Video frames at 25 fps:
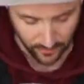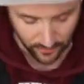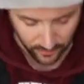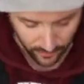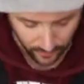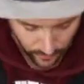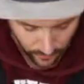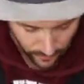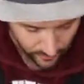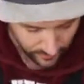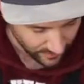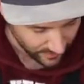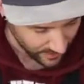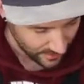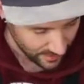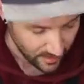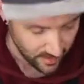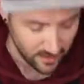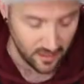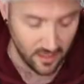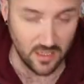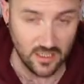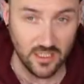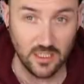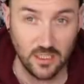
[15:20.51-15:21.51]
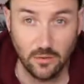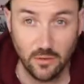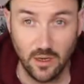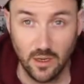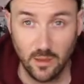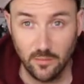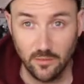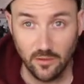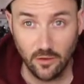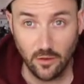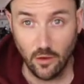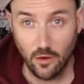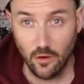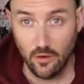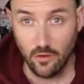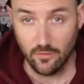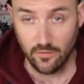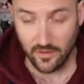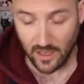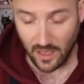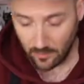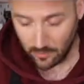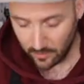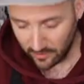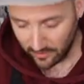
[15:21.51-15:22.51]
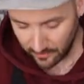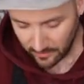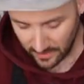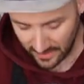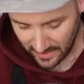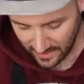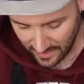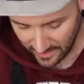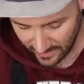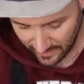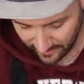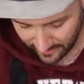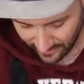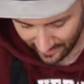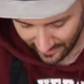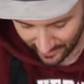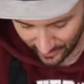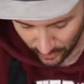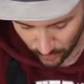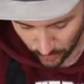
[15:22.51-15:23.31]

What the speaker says: to take 30 grams of Cadbury's mini eggs and